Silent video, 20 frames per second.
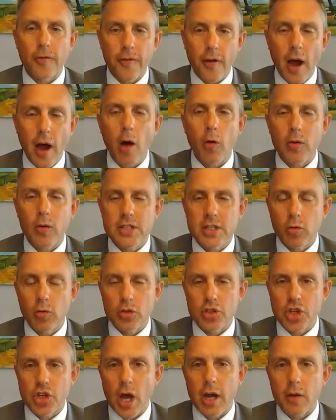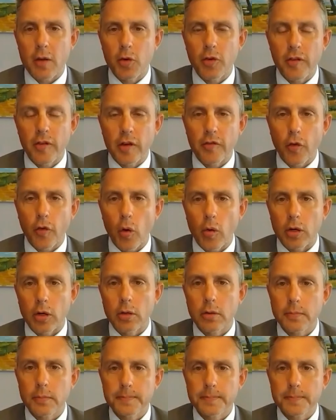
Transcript: for how we deal with China moving forward.